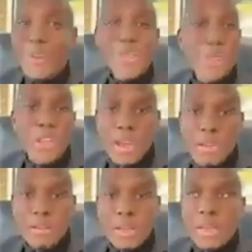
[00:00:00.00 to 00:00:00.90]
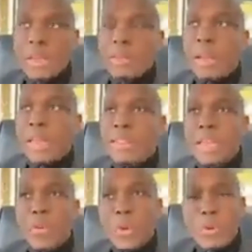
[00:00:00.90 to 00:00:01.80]
no issue there. But I
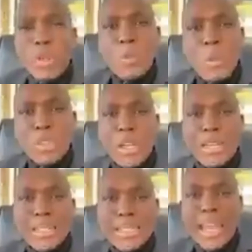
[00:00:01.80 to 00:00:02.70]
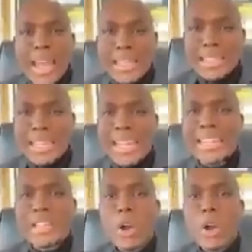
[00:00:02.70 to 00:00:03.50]
think what most people don't understand is